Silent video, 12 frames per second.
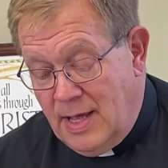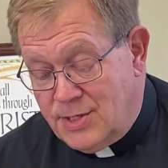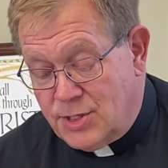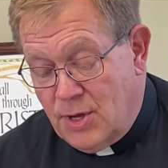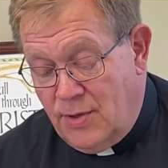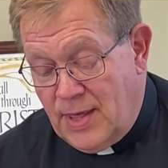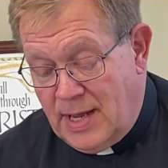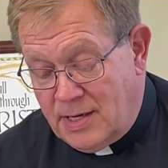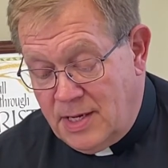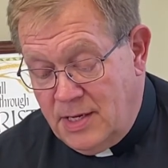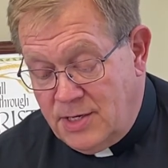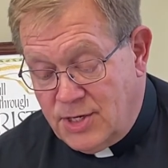And so that
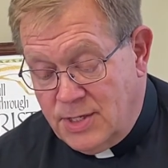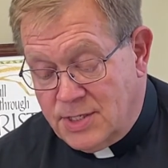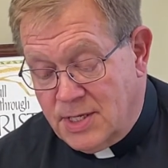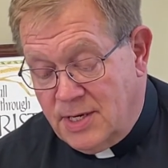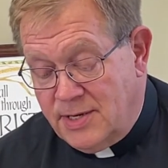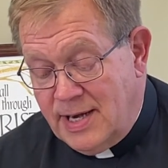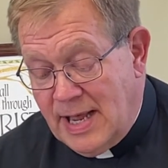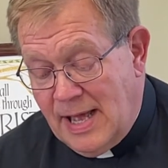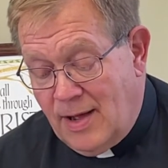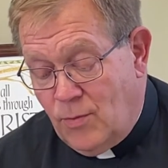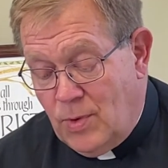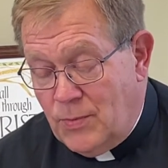teaching's there.
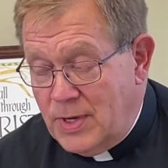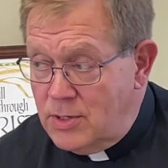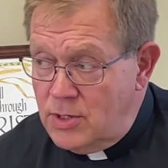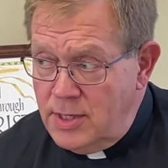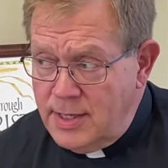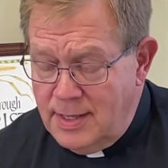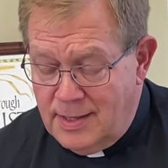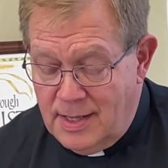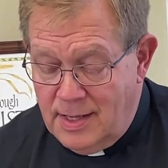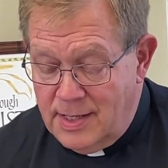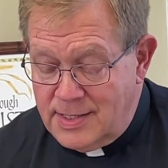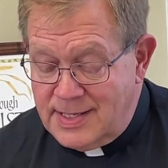Now, when we look at
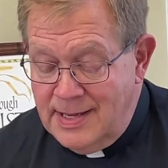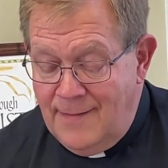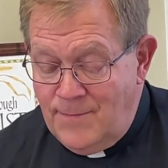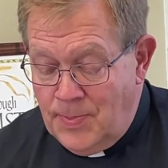this,